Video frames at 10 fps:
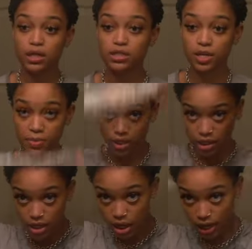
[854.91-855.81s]

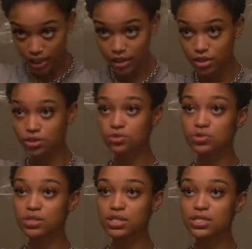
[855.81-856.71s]
Typically, I
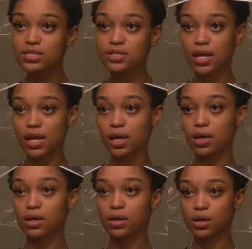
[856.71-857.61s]
usually say
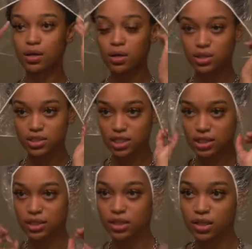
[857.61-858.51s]
to
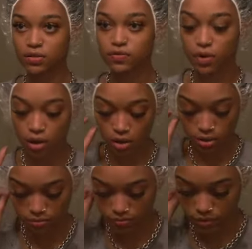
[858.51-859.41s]
leave
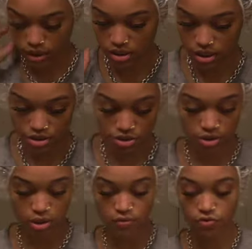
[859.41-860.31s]
conditioner
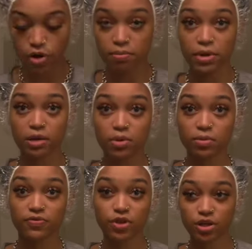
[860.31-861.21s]
in for a minimum
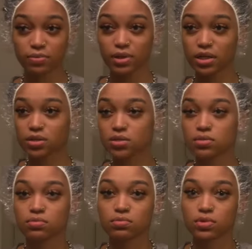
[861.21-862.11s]
of 30
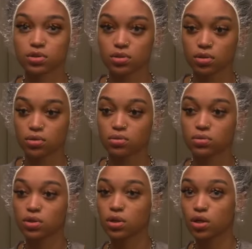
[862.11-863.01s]
minutes. So
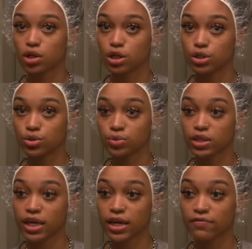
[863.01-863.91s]
do with
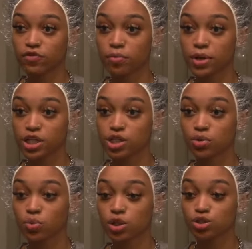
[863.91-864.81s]
that information
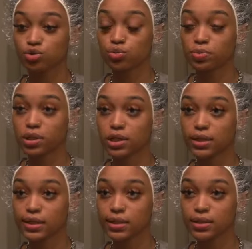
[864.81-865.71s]
what you
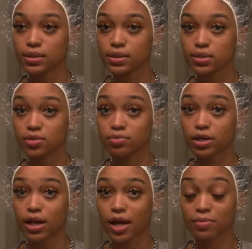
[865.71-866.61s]
please,
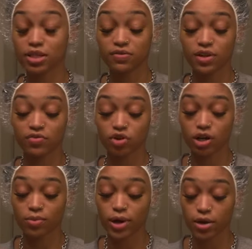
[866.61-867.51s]
but I'm gonna leave it in for a
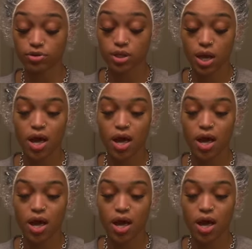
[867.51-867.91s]
couple hours.